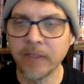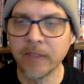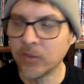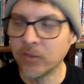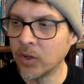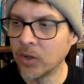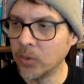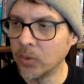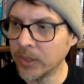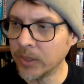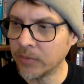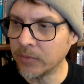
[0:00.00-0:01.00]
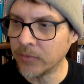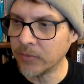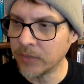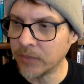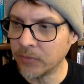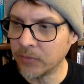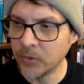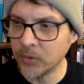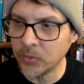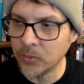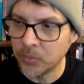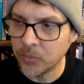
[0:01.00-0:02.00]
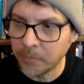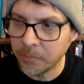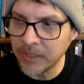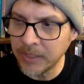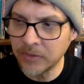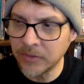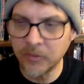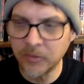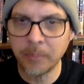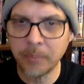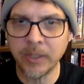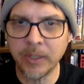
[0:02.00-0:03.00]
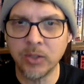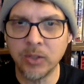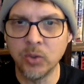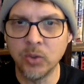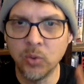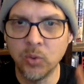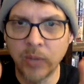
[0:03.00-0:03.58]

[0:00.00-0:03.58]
So if you meet somebody who